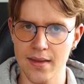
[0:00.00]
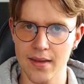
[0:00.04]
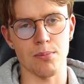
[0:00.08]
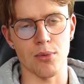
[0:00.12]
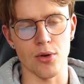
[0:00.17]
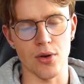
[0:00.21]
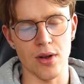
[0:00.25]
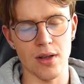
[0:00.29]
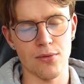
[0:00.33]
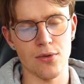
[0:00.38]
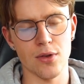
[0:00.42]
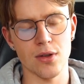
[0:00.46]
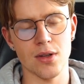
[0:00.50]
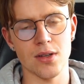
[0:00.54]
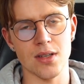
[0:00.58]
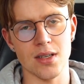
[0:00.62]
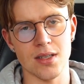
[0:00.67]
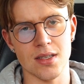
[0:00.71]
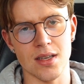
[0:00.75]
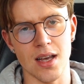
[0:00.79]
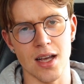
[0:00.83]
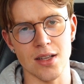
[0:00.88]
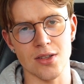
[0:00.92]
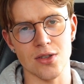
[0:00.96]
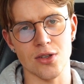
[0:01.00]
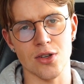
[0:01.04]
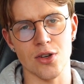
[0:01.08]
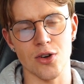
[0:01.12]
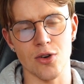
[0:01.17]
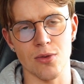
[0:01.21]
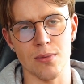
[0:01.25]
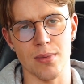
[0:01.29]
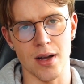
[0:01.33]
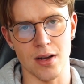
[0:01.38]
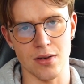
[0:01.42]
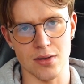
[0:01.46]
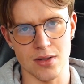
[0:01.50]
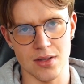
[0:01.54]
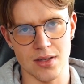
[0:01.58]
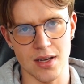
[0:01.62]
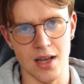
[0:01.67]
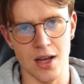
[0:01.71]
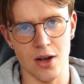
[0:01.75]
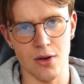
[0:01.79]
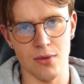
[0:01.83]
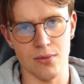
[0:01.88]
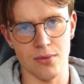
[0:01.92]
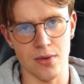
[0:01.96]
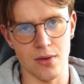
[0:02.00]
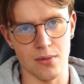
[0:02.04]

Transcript: But if you decide to go by yourself,